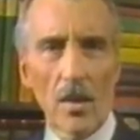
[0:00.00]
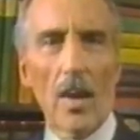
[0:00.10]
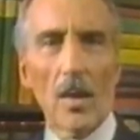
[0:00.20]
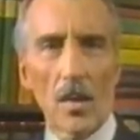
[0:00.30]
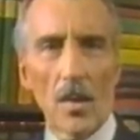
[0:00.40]

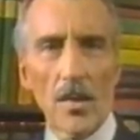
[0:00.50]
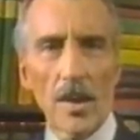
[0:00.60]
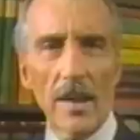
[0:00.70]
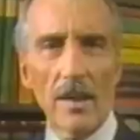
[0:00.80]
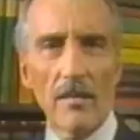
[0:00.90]
you are
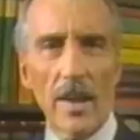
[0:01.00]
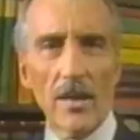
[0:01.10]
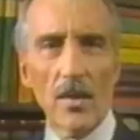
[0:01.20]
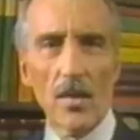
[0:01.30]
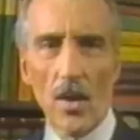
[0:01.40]
cordially
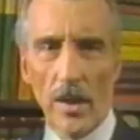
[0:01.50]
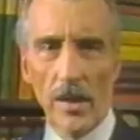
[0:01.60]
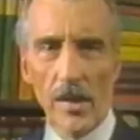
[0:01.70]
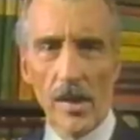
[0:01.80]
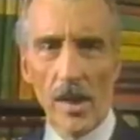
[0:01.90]
invited to join
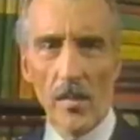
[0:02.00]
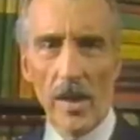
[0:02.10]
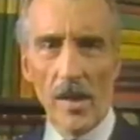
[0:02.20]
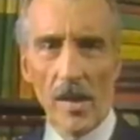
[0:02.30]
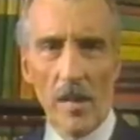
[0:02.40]
us as
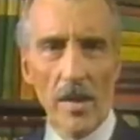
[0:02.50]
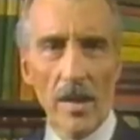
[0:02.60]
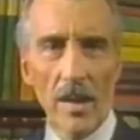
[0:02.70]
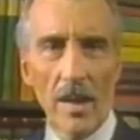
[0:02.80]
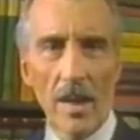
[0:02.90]
we examine
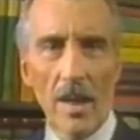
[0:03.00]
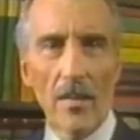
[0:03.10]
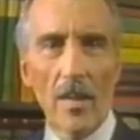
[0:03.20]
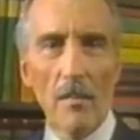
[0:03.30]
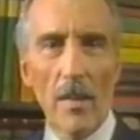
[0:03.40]

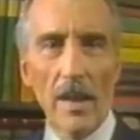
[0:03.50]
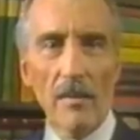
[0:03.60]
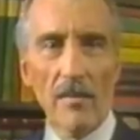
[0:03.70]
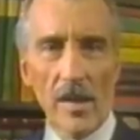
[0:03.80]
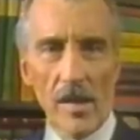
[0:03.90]
the
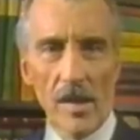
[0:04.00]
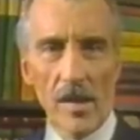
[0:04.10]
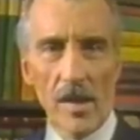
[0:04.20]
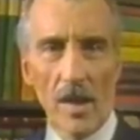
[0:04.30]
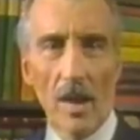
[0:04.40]
many
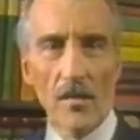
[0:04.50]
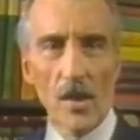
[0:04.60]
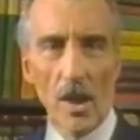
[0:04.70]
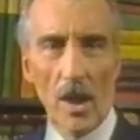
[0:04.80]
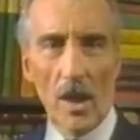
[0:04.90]
faces of
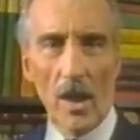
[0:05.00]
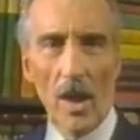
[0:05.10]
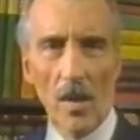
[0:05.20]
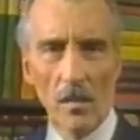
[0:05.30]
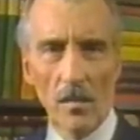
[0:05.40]
Sherlock
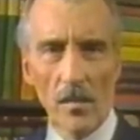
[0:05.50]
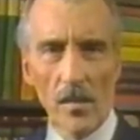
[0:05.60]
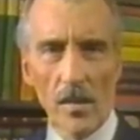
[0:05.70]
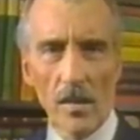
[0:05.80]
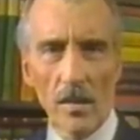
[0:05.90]

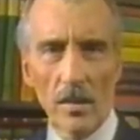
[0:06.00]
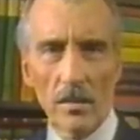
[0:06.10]
Holmes.